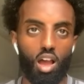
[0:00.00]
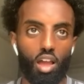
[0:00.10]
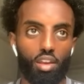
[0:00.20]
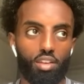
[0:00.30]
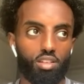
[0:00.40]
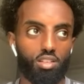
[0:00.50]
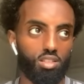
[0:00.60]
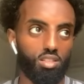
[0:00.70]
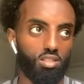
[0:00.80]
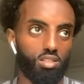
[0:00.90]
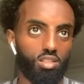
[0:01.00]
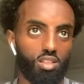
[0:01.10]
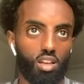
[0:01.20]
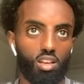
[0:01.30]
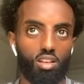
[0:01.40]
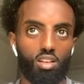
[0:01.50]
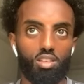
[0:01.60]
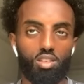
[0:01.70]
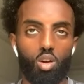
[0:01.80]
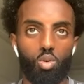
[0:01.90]
And he, he can
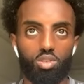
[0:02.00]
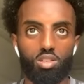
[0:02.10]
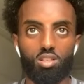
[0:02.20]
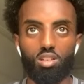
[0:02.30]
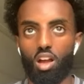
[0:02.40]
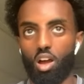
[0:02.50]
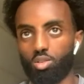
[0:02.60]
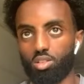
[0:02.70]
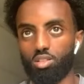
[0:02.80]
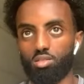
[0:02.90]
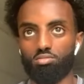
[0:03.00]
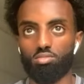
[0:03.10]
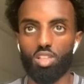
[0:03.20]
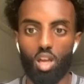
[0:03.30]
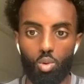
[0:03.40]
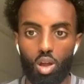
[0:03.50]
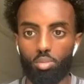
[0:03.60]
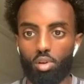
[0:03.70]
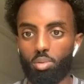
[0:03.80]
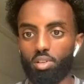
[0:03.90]
he knows how to
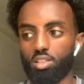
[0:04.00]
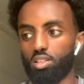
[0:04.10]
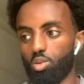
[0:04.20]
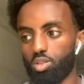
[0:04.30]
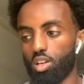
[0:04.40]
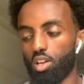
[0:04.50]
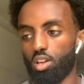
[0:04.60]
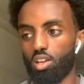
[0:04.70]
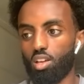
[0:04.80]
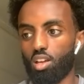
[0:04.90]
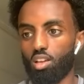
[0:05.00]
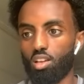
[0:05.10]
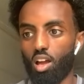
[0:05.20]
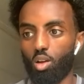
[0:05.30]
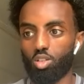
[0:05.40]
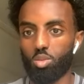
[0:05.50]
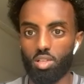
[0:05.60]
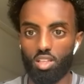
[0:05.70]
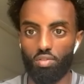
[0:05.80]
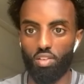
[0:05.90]
network properly. He knows how to
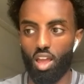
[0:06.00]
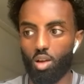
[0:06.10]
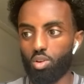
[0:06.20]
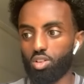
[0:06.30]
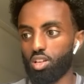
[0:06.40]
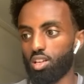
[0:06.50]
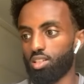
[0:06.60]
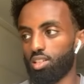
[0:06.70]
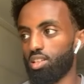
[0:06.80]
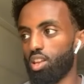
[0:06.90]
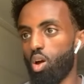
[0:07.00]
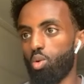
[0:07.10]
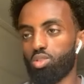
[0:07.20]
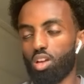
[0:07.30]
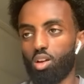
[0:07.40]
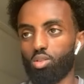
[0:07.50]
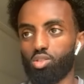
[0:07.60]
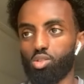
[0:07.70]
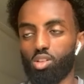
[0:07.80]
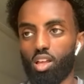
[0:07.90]
speak different languages. He knows how
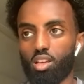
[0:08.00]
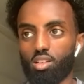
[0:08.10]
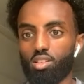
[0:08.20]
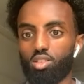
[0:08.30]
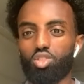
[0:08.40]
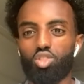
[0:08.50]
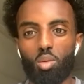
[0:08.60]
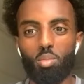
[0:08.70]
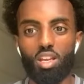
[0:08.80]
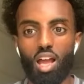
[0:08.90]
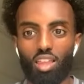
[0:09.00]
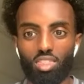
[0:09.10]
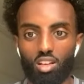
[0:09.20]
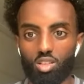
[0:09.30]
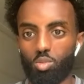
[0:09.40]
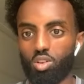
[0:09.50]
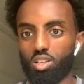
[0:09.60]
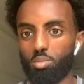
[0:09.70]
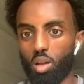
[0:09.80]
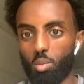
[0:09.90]
to like, do you know what I mean? Handle his
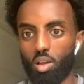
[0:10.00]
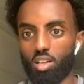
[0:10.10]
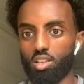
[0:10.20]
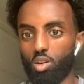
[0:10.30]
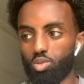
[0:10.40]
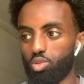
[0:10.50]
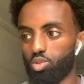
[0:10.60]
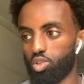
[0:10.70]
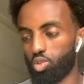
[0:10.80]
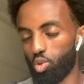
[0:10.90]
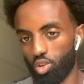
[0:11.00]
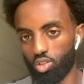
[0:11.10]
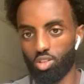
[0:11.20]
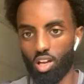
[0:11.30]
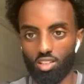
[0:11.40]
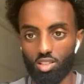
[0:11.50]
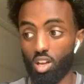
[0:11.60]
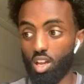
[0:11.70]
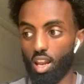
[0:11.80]
money, blah blah. He knows who to talk to to handle.